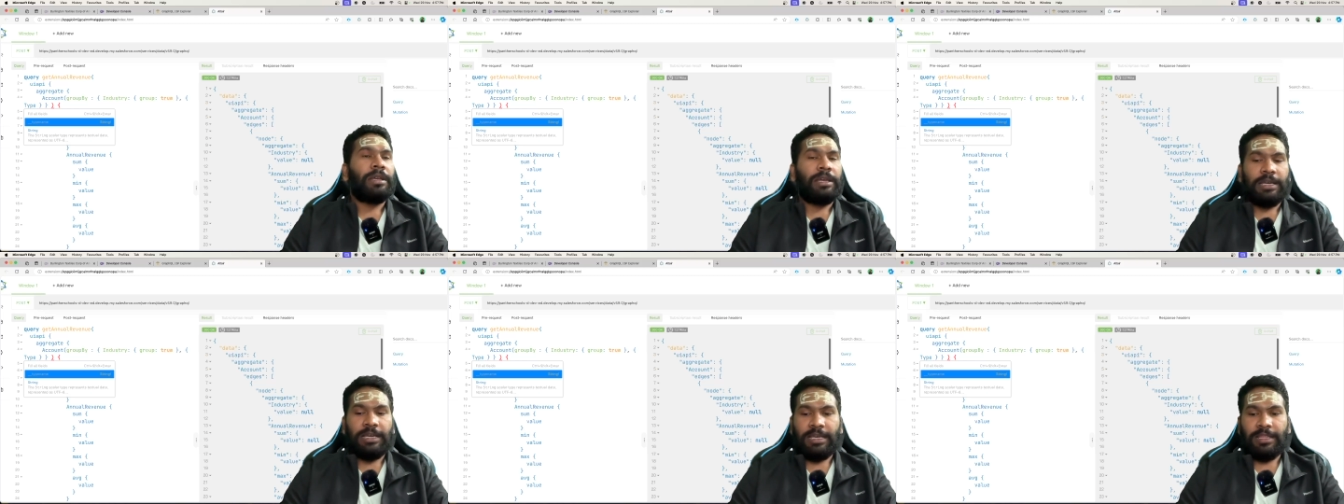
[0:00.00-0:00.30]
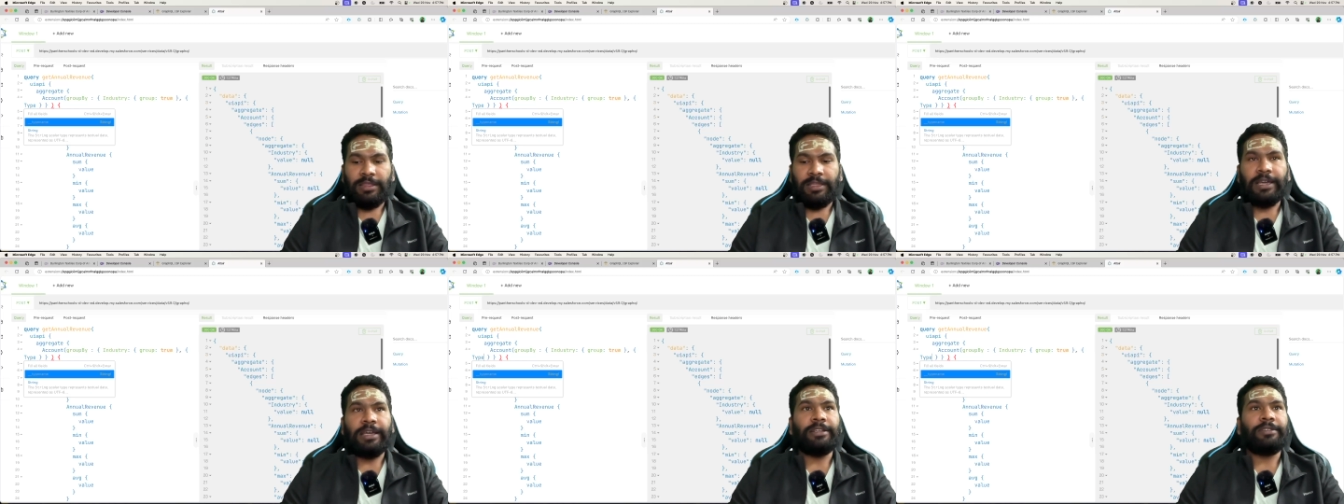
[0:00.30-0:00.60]

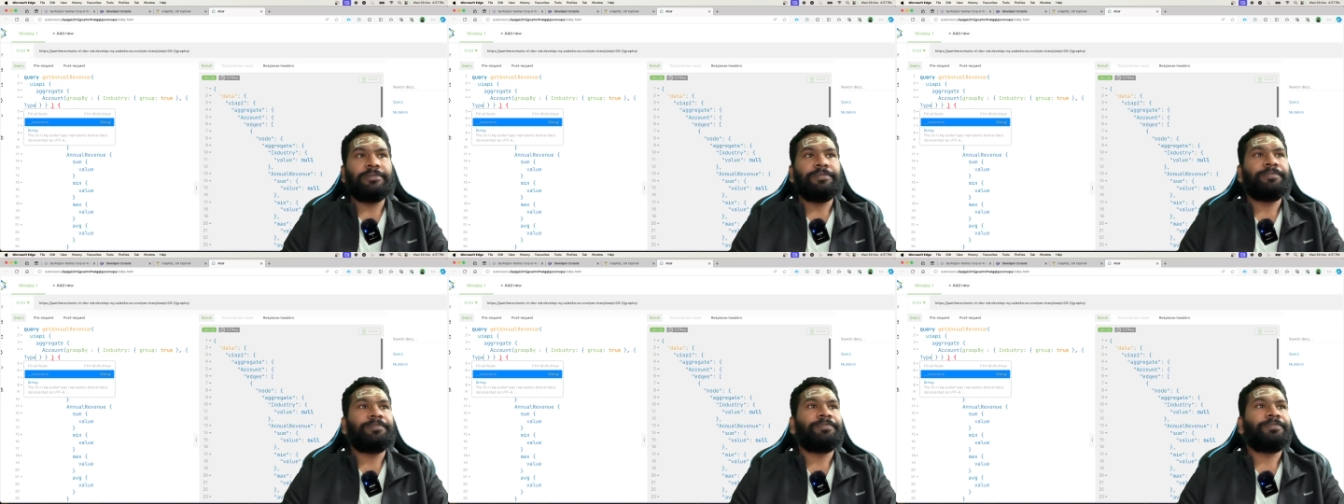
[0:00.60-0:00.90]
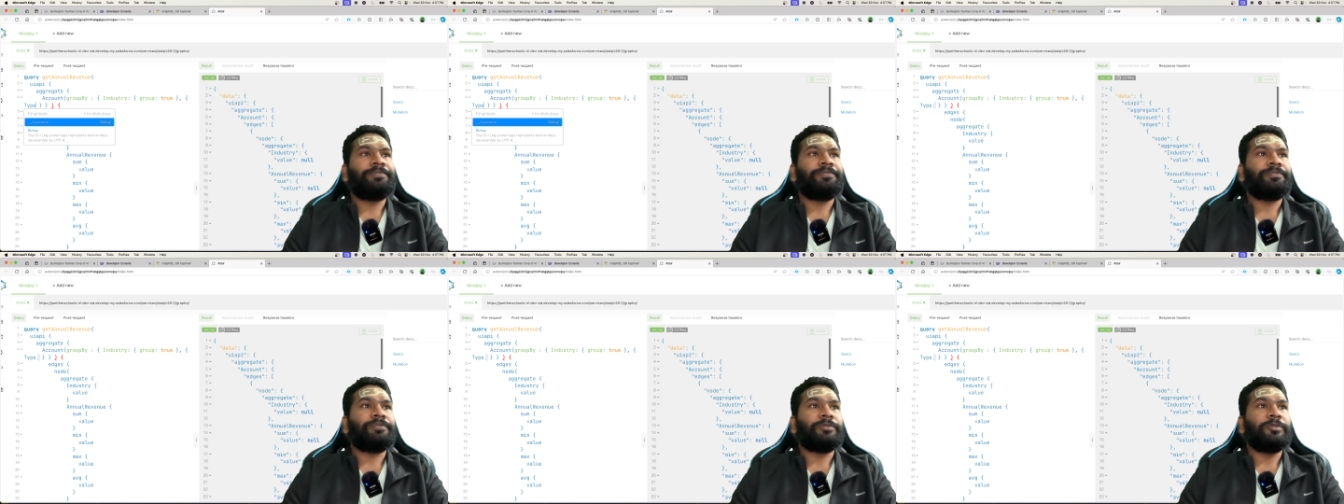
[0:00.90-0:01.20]
and then
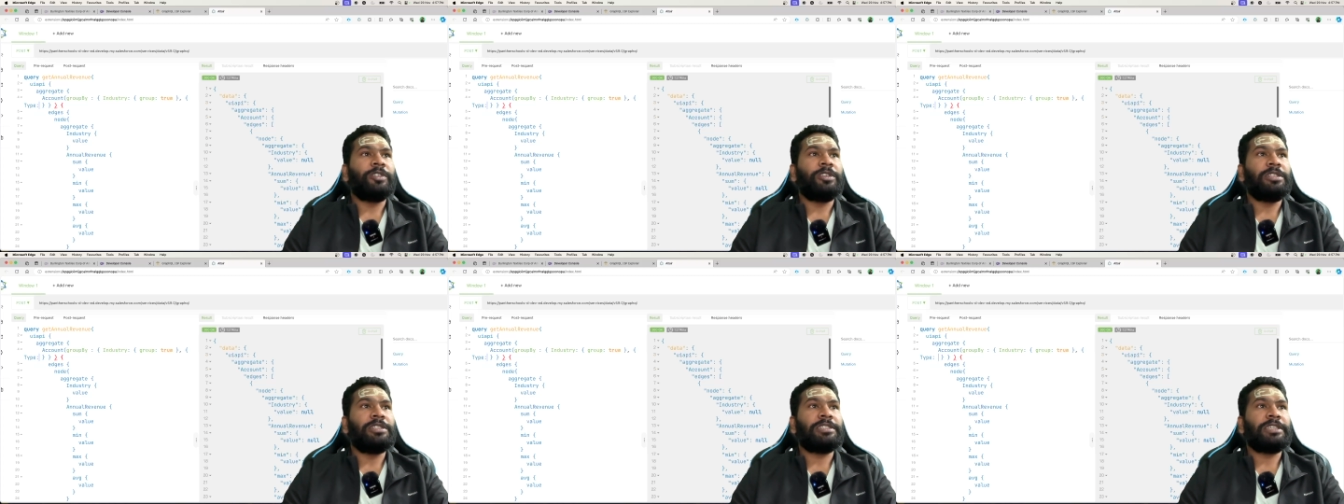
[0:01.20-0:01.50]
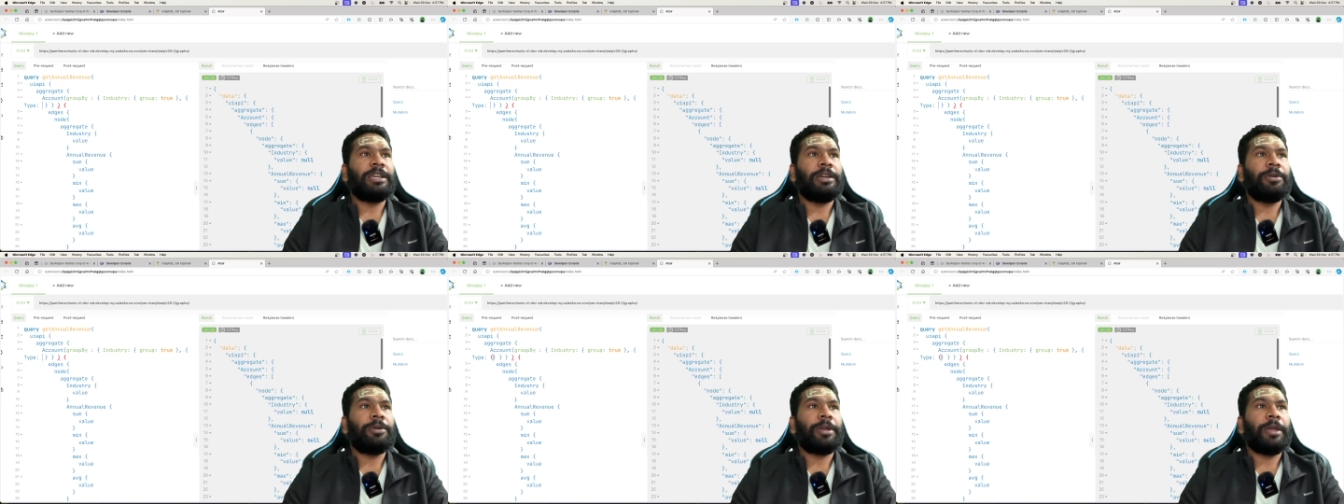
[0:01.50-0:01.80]
we will
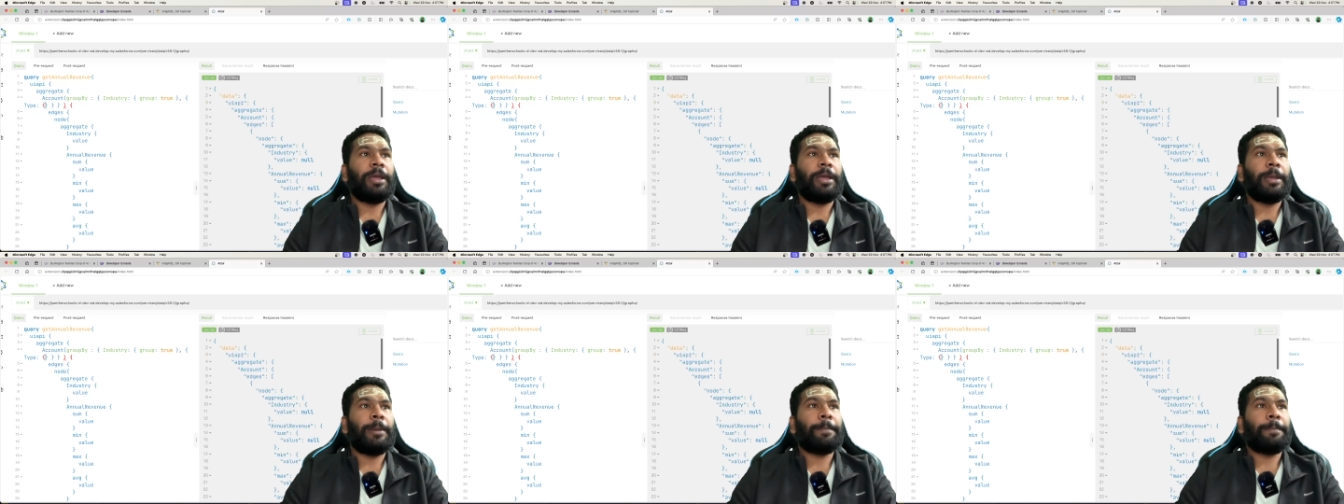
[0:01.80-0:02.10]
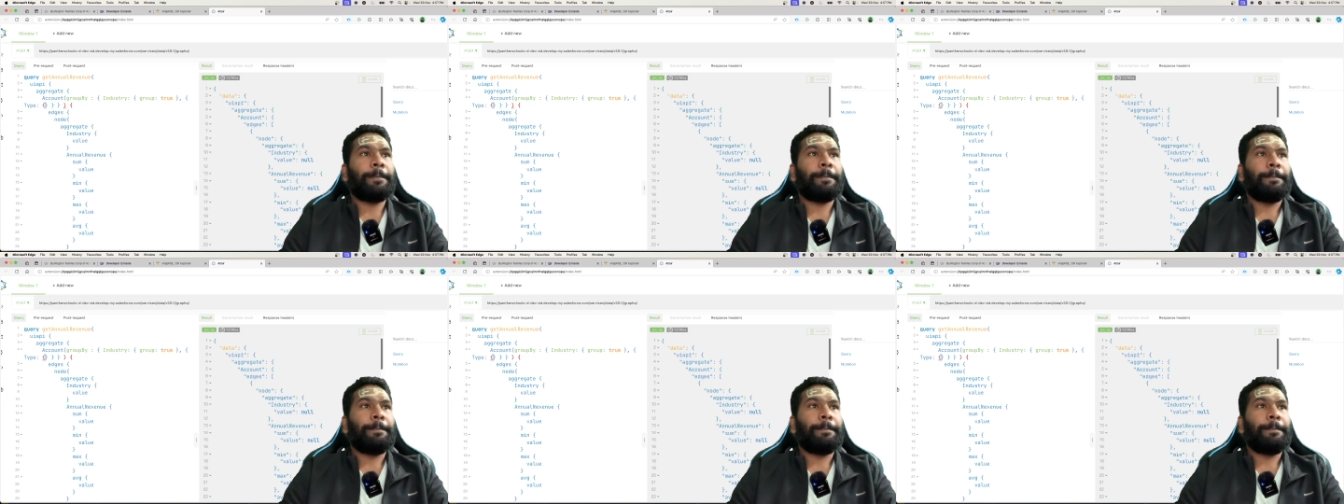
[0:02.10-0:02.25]
say okay